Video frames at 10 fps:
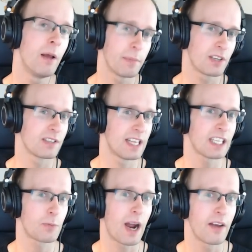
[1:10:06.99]
Because
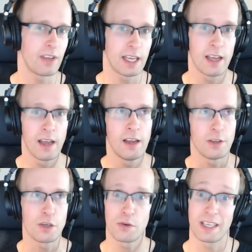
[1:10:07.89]
that's where I think
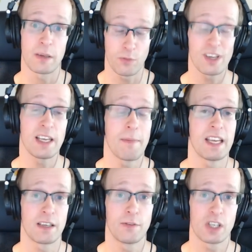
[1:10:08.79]
you can create some really
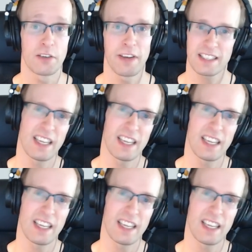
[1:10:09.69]
amazing visual effects.